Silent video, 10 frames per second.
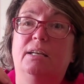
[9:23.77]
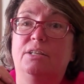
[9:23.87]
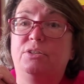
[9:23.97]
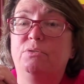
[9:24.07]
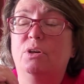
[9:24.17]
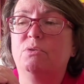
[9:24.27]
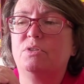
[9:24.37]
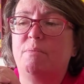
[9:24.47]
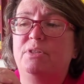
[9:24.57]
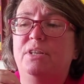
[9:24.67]
And I do know
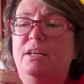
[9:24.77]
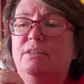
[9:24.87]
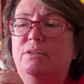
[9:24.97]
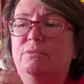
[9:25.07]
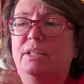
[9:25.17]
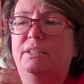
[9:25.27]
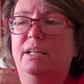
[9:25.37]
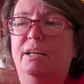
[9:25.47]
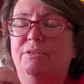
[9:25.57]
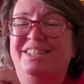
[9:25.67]
because I'm staying there right
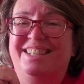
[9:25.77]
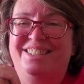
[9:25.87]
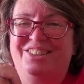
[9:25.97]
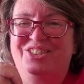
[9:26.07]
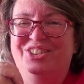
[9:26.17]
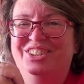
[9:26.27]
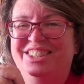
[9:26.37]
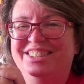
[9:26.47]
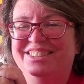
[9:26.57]
now. It's nice and cool.